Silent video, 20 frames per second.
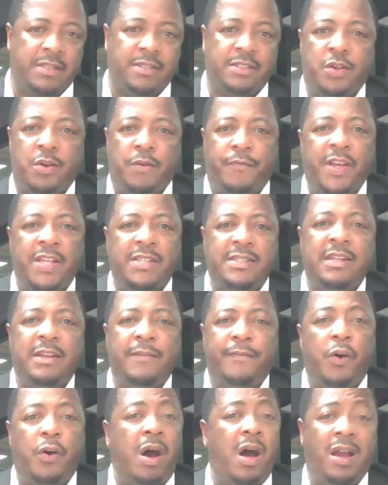So firstly,
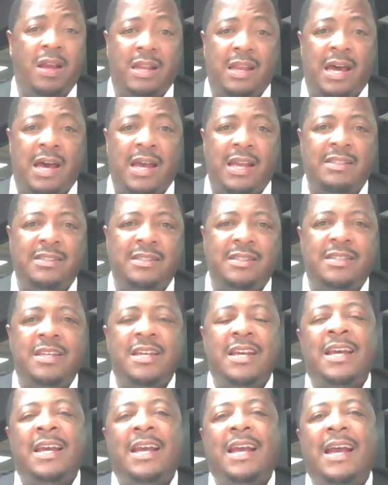for our clients,
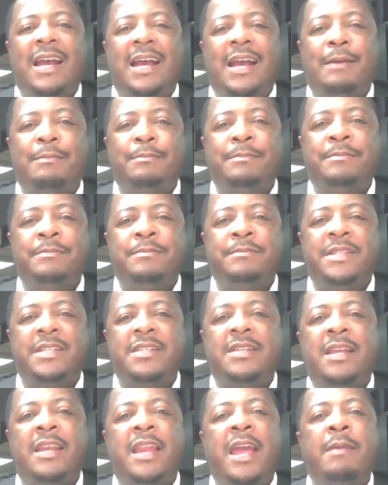um,
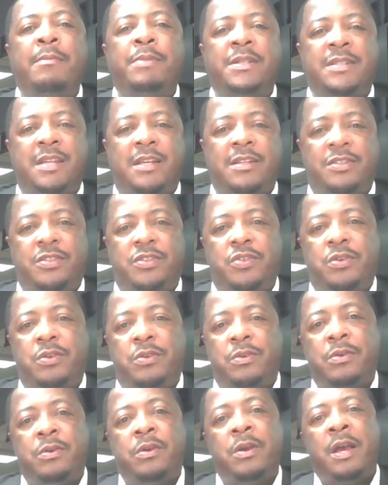this enables us
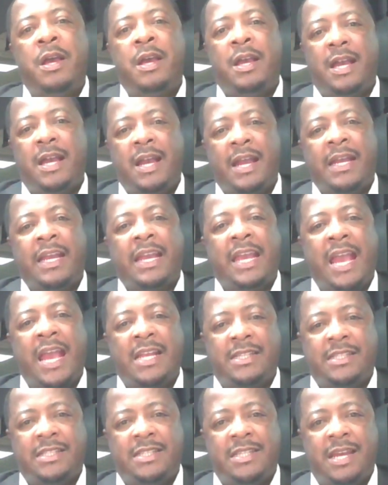to
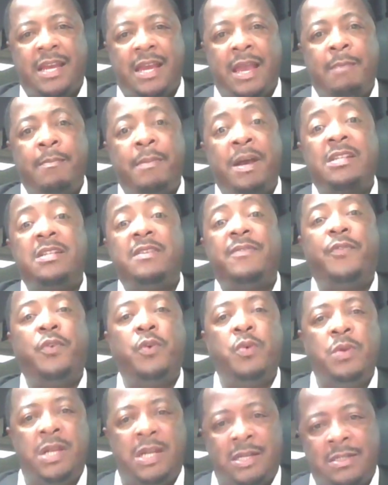get a much
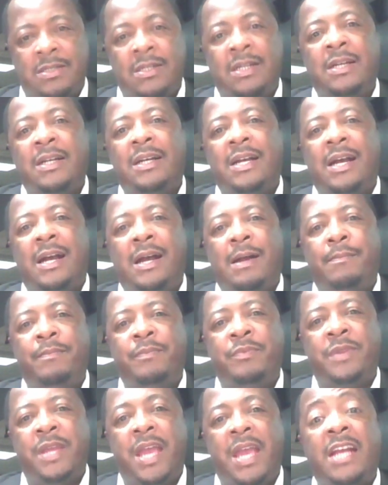fuller
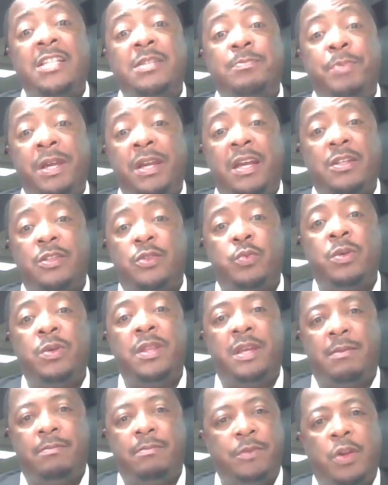um, experience with
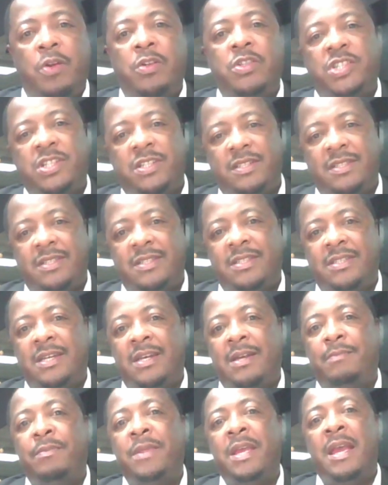them, not just um,